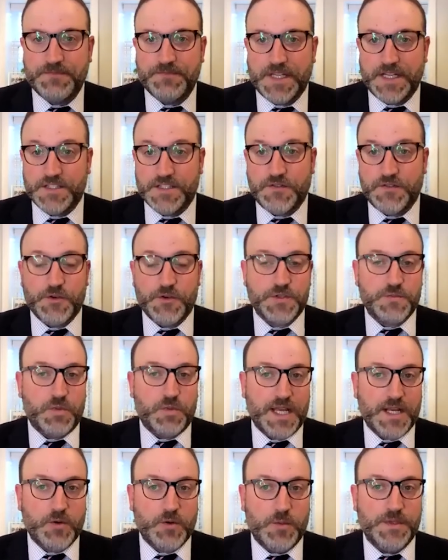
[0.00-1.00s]
and is the first
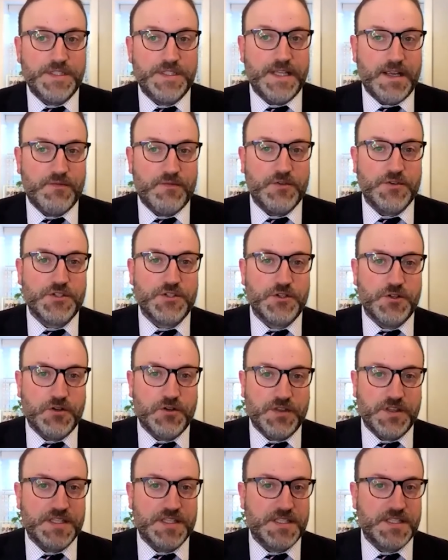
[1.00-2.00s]
Black woman to ever
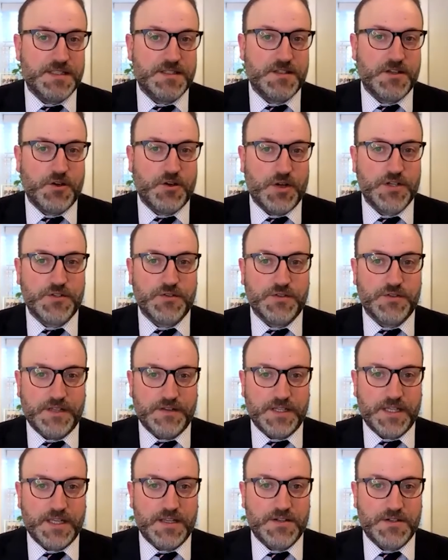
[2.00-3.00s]
serve in the state's congressional
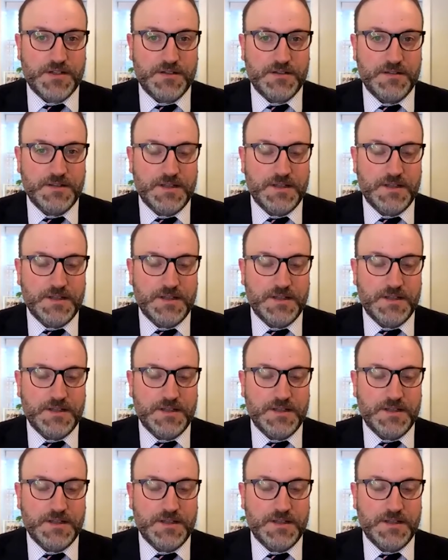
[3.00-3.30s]
delegation.